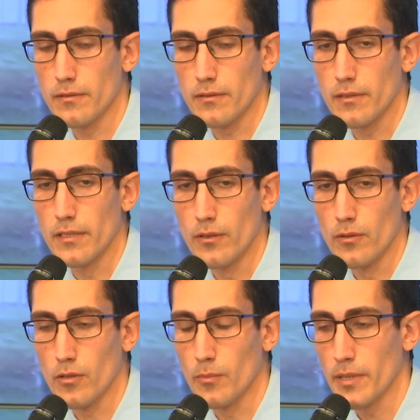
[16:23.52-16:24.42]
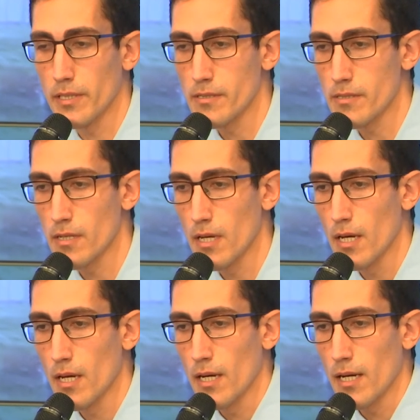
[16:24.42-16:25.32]
in our companies.
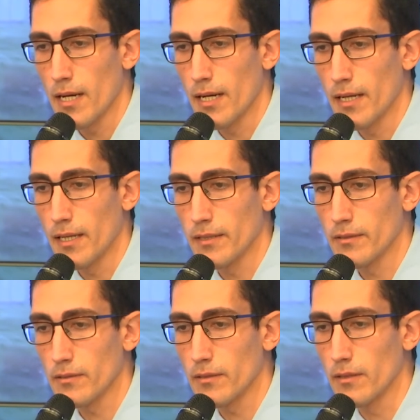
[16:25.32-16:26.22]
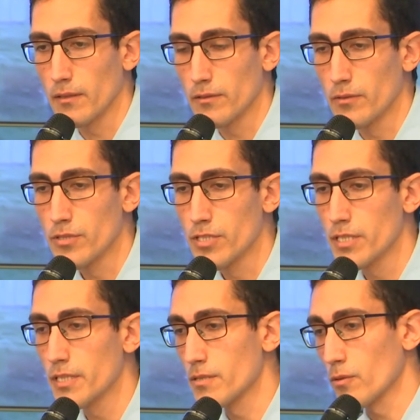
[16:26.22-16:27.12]
And the G
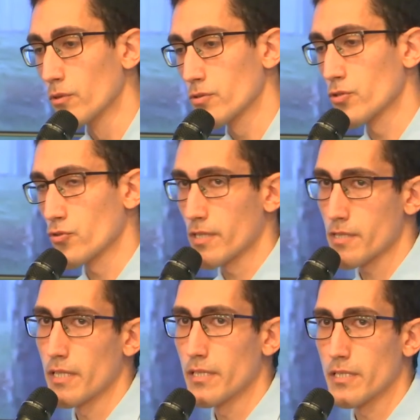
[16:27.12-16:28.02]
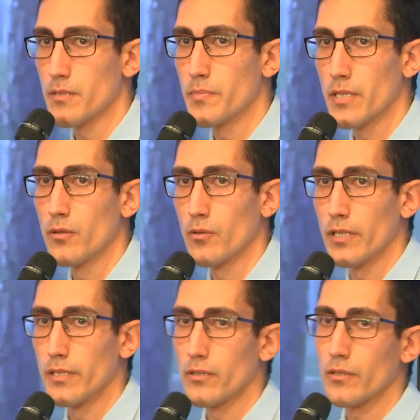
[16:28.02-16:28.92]
is also translated below in
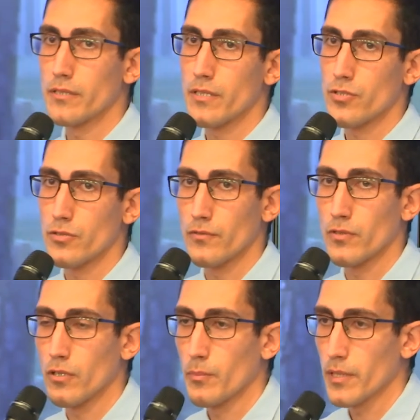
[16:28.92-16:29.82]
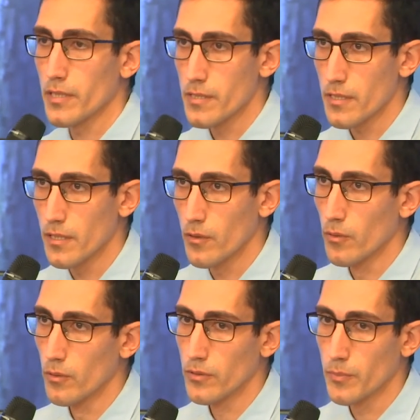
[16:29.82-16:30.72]
the organization of the companies in
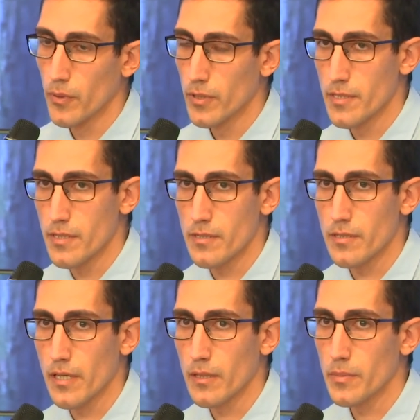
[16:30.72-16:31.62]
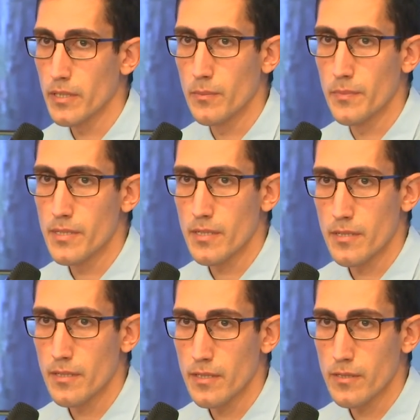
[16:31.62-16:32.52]
all the policies. It can be the business
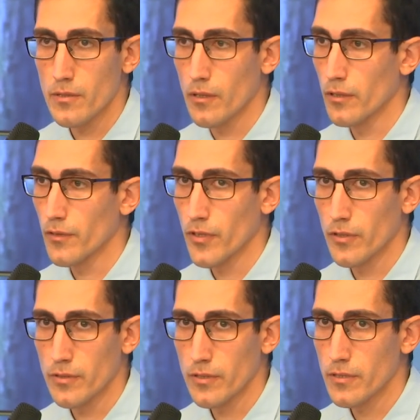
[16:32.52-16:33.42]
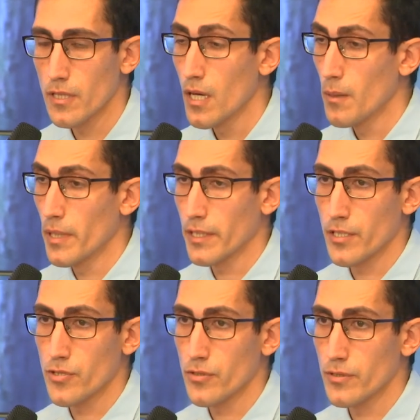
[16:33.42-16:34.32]
ethics, the code of conduct, making
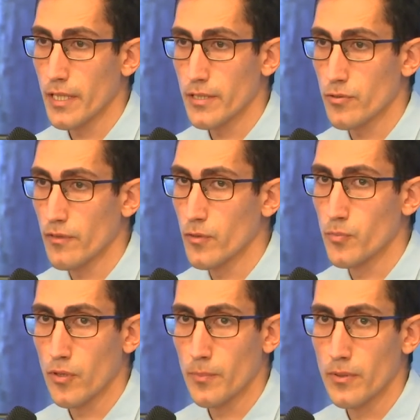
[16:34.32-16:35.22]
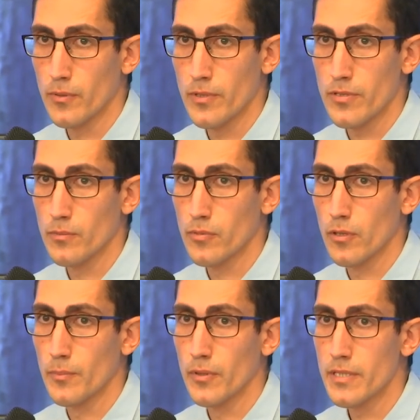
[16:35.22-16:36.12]
sure that you have the proper whistleblower
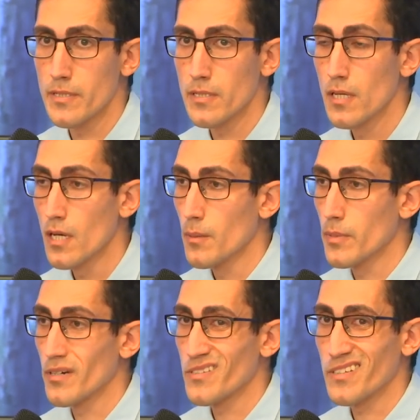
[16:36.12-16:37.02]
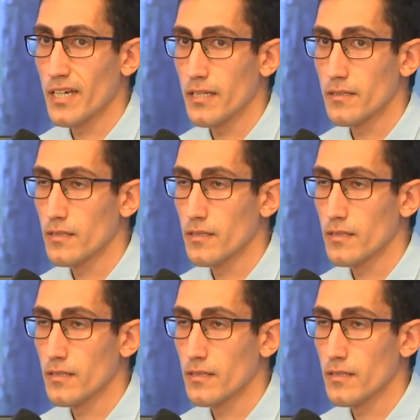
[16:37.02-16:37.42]
policy. Because again,